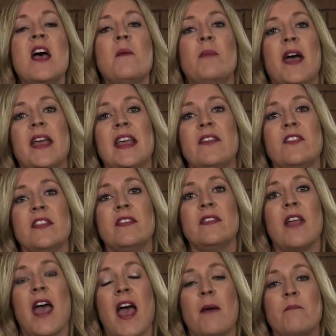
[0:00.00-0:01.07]
but even
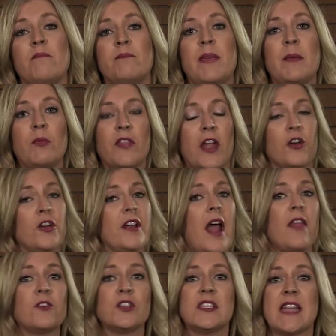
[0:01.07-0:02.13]
people that are in
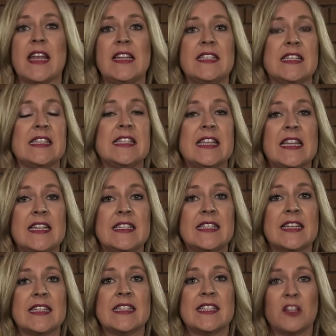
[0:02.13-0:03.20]
other states and cities
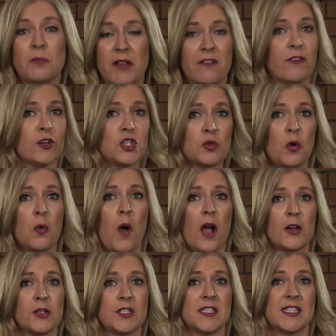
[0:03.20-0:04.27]
can still be virtual
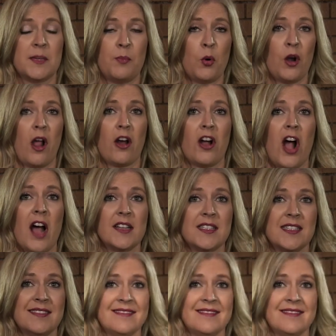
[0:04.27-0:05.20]
walkers and support our cause.